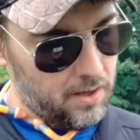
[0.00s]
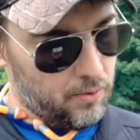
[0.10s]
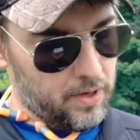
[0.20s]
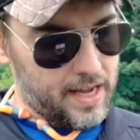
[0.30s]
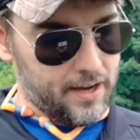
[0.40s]

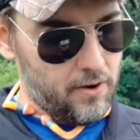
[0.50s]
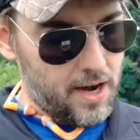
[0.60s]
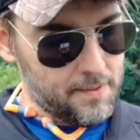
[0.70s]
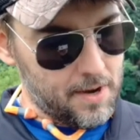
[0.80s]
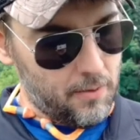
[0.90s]
Would I go
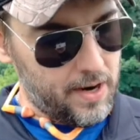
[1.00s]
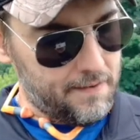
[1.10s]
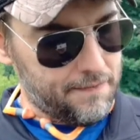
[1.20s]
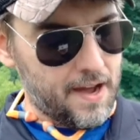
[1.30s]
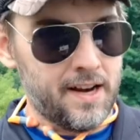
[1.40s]
out of my way
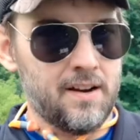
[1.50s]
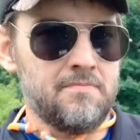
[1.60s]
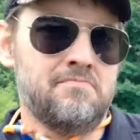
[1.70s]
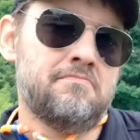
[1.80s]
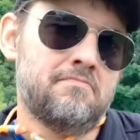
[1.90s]
to find
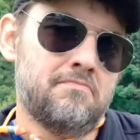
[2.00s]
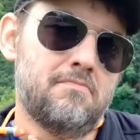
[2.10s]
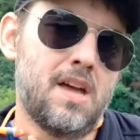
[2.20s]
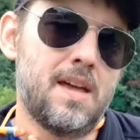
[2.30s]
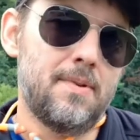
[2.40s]
them?
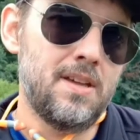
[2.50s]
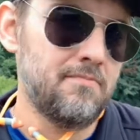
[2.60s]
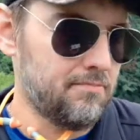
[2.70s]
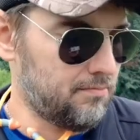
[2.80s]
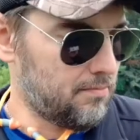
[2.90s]
Maybe.
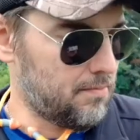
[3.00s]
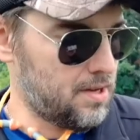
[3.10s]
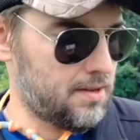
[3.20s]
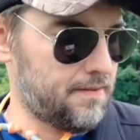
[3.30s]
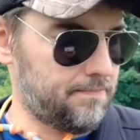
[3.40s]

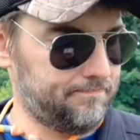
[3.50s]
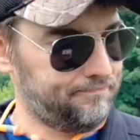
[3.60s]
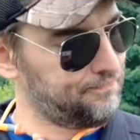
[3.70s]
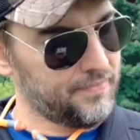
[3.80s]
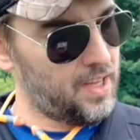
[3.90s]
Uh,
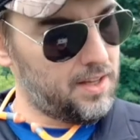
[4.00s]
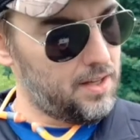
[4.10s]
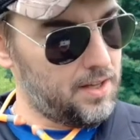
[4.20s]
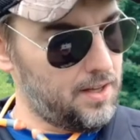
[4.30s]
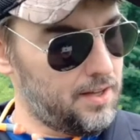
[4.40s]

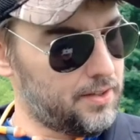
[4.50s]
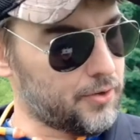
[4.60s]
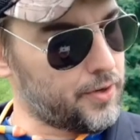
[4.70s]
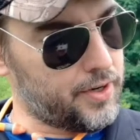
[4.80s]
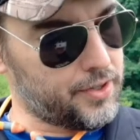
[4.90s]

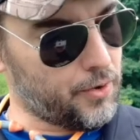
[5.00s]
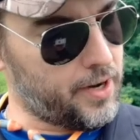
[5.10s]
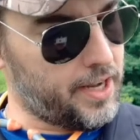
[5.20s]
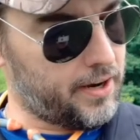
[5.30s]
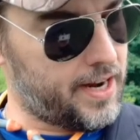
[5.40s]

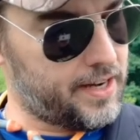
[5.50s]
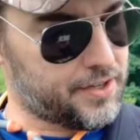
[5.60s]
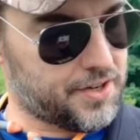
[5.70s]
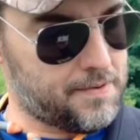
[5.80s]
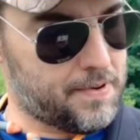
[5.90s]
220 grain
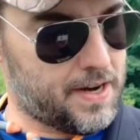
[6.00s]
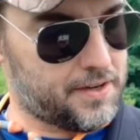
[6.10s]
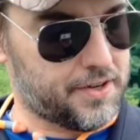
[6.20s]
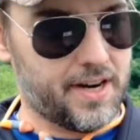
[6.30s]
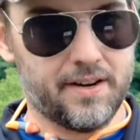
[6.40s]
extreme
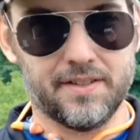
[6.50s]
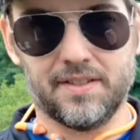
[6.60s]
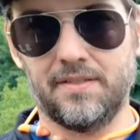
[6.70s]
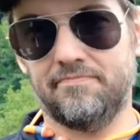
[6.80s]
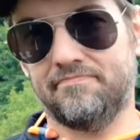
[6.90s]

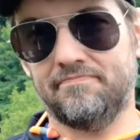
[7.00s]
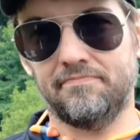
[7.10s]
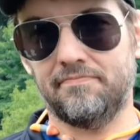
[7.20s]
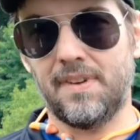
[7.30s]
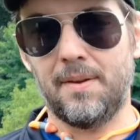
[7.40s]
penetrators,
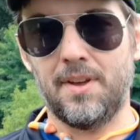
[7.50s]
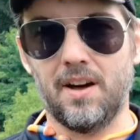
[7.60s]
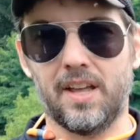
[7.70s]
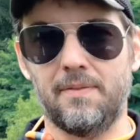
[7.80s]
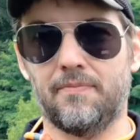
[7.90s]
Maybe
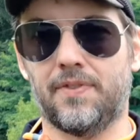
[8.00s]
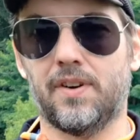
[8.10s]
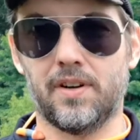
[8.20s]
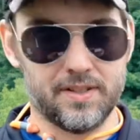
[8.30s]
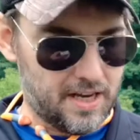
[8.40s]
I'll keep them
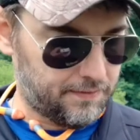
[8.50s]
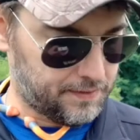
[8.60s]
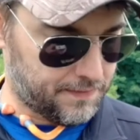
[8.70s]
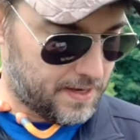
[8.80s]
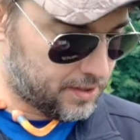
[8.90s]
for
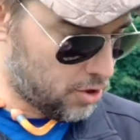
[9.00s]
self-defense,